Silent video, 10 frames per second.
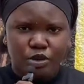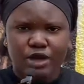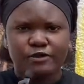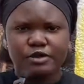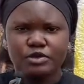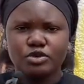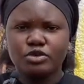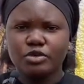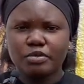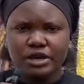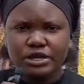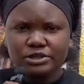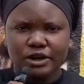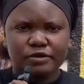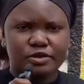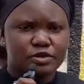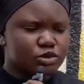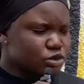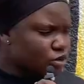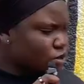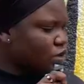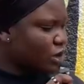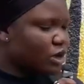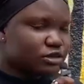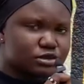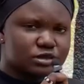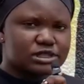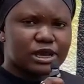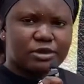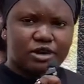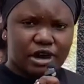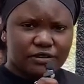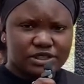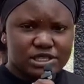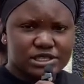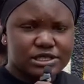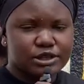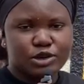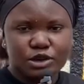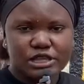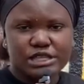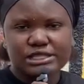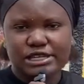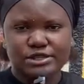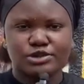we have people who paint, we have people who do some craftings and all that there.